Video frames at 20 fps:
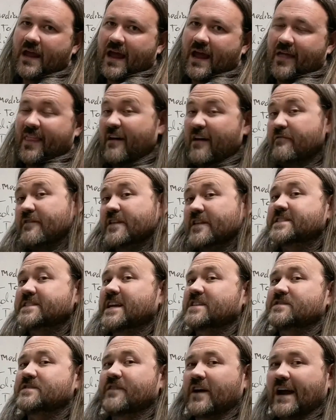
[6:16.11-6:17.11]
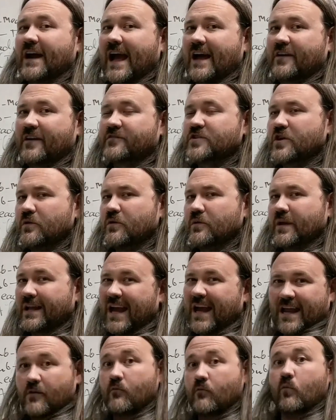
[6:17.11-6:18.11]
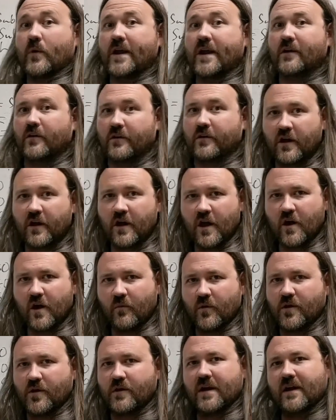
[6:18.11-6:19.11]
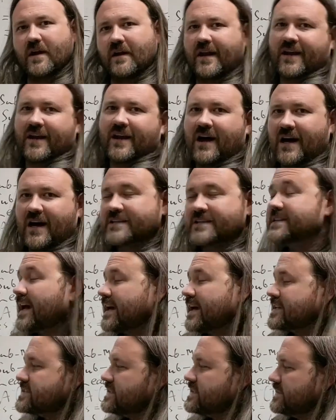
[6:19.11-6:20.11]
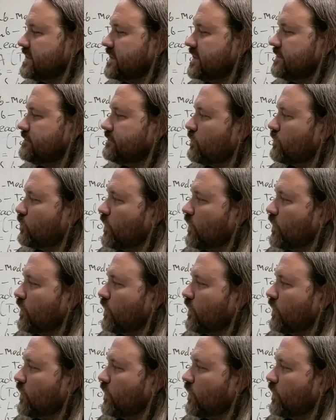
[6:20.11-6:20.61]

And that fifth sounds very out of tune and kind of weird when you hear it in context um,